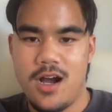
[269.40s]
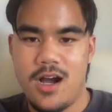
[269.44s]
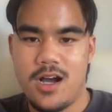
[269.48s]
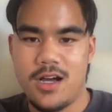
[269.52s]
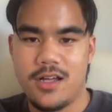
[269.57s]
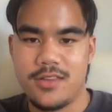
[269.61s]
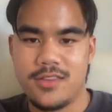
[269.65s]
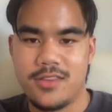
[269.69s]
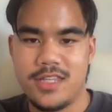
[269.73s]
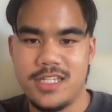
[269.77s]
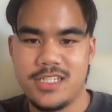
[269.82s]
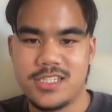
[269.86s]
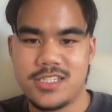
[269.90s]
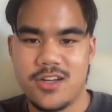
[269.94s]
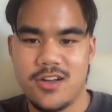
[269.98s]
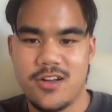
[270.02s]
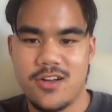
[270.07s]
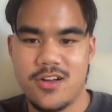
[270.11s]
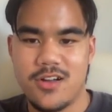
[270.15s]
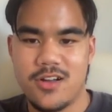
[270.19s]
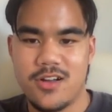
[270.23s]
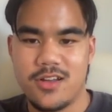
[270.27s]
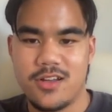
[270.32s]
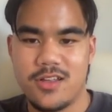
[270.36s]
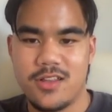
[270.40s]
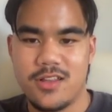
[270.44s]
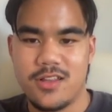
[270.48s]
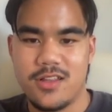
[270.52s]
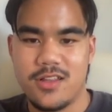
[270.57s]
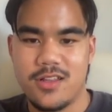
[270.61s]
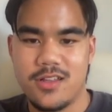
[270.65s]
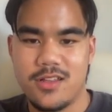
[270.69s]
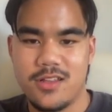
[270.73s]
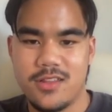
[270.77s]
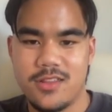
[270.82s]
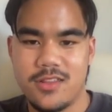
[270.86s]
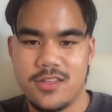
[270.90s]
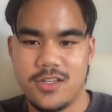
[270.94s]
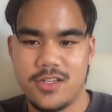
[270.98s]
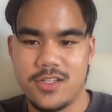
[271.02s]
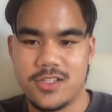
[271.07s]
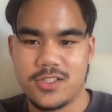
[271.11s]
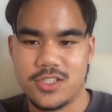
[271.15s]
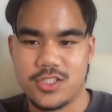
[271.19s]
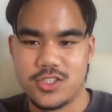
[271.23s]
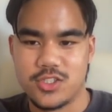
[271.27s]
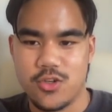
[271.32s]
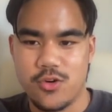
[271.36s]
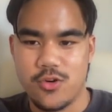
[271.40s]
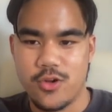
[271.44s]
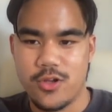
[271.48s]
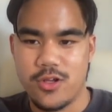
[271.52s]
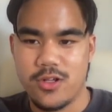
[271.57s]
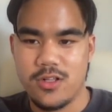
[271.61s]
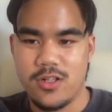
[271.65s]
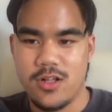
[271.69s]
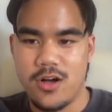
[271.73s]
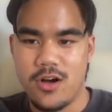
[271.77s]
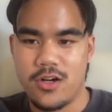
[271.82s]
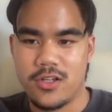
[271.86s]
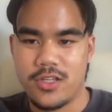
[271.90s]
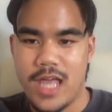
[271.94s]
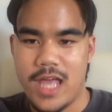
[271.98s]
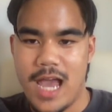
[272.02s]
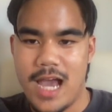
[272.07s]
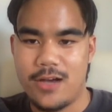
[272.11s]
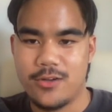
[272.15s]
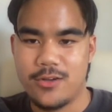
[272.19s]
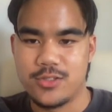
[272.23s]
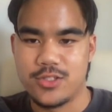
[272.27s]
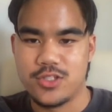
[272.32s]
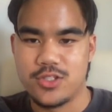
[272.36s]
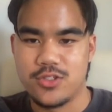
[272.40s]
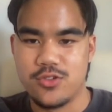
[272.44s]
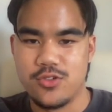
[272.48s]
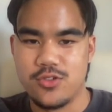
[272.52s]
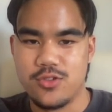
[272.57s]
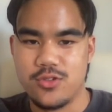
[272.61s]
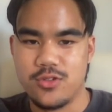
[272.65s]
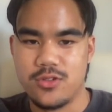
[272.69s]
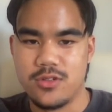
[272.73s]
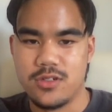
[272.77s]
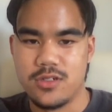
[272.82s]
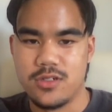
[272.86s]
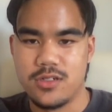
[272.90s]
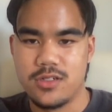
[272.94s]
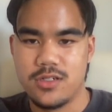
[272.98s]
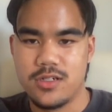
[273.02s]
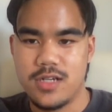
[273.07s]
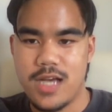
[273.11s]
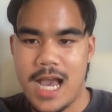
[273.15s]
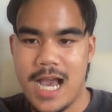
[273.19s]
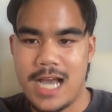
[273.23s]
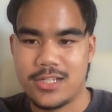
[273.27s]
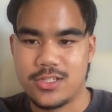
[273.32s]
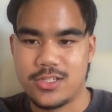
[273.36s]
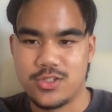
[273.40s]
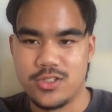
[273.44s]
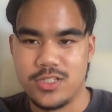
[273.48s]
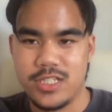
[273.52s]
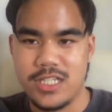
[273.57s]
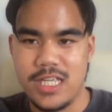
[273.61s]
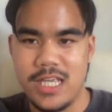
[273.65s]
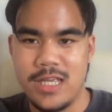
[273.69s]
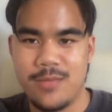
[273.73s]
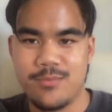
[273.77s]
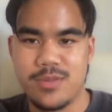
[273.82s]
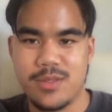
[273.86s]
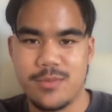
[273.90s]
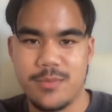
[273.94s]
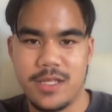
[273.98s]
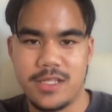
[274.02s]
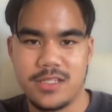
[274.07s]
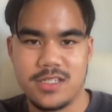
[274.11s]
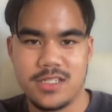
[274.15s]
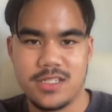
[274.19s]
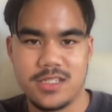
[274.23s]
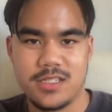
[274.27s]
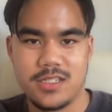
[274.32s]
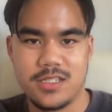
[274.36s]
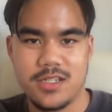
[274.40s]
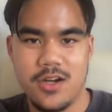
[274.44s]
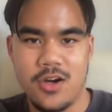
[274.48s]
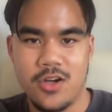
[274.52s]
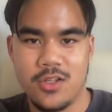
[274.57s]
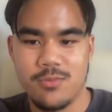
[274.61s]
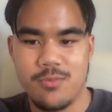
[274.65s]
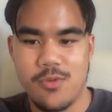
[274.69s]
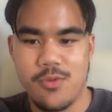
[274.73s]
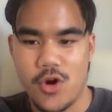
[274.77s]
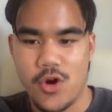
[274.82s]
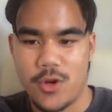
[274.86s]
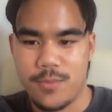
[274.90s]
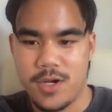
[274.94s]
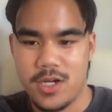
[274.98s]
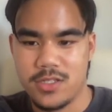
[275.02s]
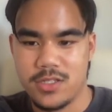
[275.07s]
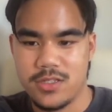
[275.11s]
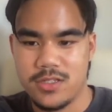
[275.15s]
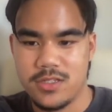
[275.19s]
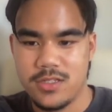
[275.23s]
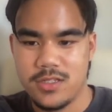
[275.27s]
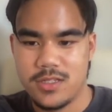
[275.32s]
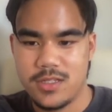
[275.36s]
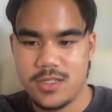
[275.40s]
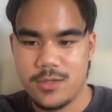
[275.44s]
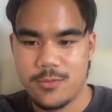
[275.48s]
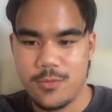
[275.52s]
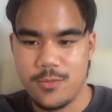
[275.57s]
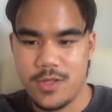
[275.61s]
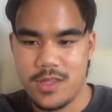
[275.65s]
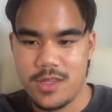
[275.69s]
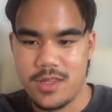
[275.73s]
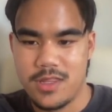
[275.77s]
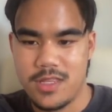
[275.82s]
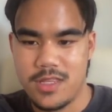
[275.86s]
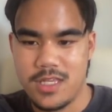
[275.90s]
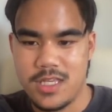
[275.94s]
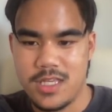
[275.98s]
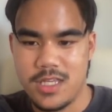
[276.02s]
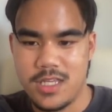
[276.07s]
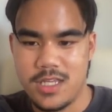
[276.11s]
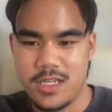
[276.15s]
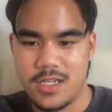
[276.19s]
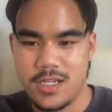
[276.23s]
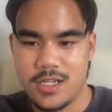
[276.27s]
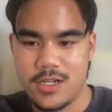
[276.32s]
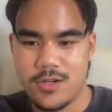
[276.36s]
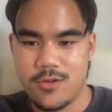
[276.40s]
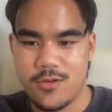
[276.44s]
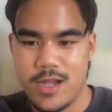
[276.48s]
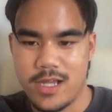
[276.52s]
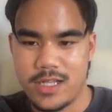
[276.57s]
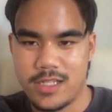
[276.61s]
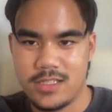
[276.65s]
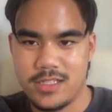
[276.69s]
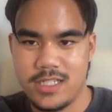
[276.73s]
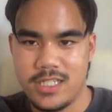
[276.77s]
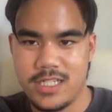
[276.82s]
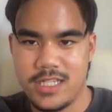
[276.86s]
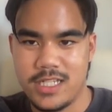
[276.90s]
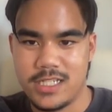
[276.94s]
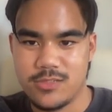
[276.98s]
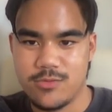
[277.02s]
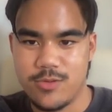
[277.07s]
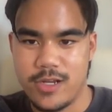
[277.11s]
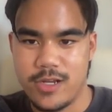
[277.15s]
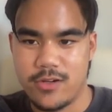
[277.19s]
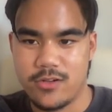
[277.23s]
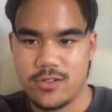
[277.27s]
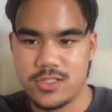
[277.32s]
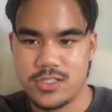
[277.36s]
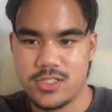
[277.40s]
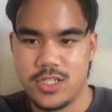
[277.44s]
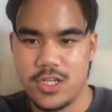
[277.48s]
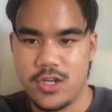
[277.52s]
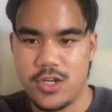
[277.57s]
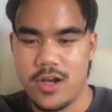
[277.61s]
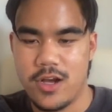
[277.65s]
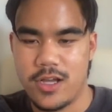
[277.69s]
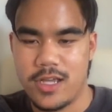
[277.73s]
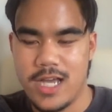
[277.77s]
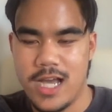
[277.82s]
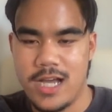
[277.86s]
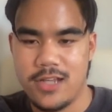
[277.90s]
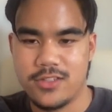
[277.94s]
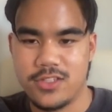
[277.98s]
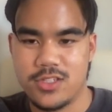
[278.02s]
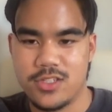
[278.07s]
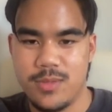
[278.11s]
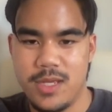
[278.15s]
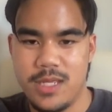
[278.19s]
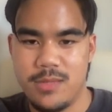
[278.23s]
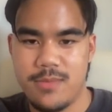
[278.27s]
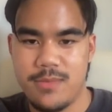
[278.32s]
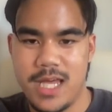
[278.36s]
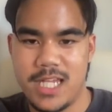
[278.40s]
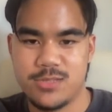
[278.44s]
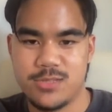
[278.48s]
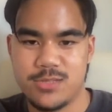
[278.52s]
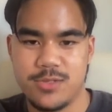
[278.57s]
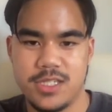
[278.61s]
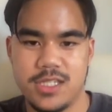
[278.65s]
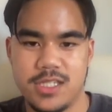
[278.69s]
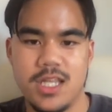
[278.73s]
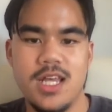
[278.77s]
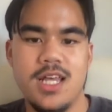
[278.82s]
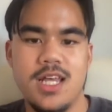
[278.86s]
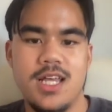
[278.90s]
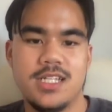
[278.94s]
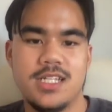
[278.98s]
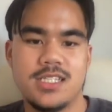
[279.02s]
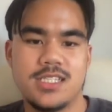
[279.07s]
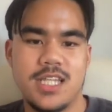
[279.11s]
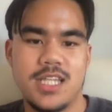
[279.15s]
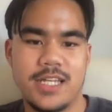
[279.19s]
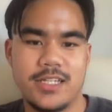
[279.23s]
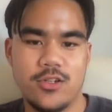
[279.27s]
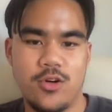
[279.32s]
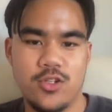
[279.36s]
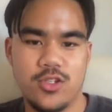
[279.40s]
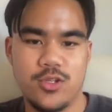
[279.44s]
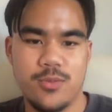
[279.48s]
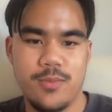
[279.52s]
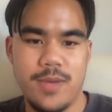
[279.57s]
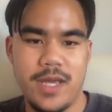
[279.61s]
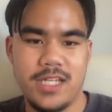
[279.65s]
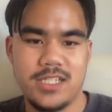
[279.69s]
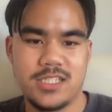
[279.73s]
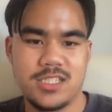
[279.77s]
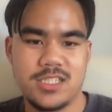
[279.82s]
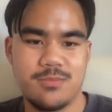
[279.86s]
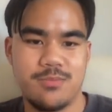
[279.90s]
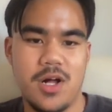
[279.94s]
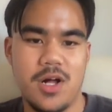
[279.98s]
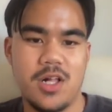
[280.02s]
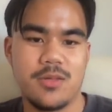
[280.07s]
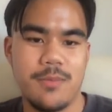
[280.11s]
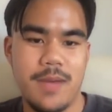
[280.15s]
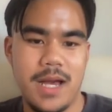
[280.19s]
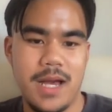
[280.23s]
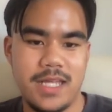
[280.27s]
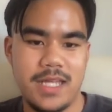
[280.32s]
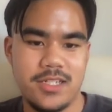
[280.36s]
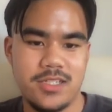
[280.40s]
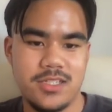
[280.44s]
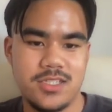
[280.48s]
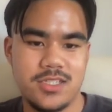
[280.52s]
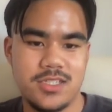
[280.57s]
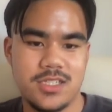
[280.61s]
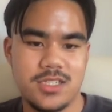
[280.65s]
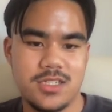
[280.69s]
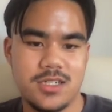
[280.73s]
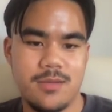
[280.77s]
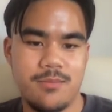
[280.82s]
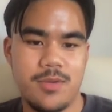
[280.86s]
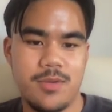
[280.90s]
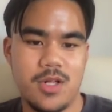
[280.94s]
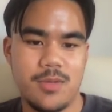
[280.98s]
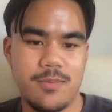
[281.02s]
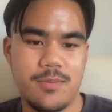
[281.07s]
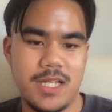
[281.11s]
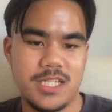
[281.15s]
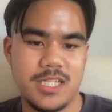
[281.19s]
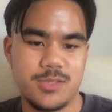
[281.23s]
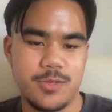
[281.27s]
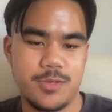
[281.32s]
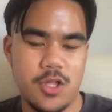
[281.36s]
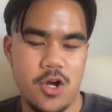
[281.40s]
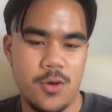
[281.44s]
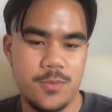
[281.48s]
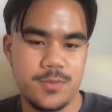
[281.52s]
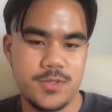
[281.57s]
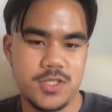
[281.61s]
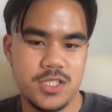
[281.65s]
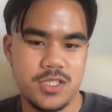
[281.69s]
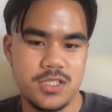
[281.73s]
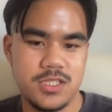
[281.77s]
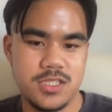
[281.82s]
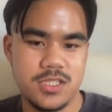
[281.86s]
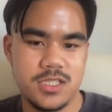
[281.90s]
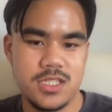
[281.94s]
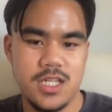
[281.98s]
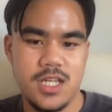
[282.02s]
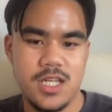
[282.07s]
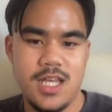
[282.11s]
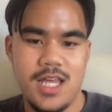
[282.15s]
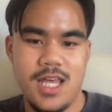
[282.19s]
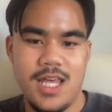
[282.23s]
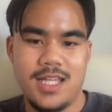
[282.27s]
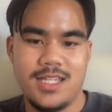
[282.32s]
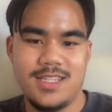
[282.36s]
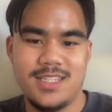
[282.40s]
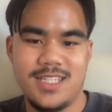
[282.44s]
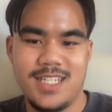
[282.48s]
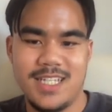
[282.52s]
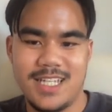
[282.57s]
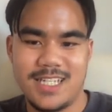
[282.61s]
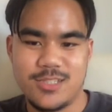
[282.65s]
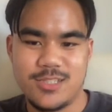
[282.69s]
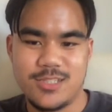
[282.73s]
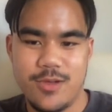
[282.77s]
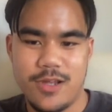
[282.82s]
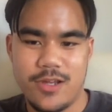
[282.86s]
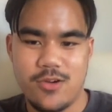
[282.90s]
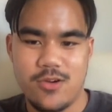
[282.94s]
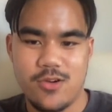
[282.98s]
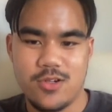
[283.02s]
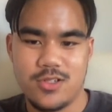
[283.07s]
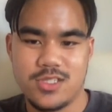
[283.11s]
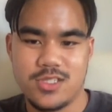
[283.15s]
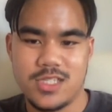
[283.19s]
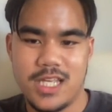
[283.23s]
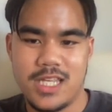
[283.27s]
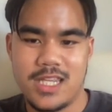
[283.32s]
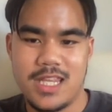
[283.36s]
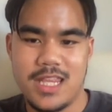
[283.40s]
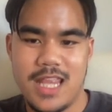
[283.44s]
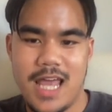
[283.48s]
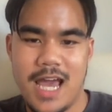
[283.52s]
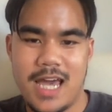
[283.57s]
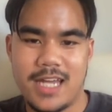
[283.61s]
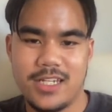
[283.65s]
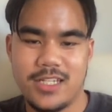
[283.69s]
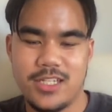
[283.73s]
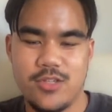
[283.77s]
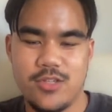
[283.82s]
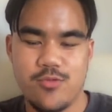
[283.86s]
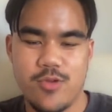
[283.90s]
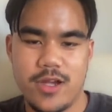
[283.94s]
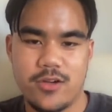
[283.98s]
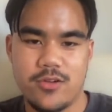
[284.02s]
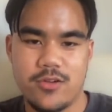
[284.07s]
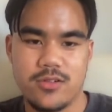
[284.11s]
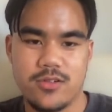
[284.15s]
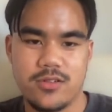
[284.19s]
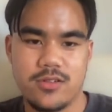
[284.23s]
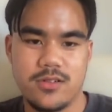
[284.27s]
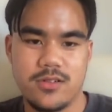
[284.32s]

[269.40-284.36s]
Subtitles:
these are the tutorial on how to actually implement it on Porkbon with the correct DNS records. So you go account, domain management, select all domains to bulk management options, DNS records, and then add a new record.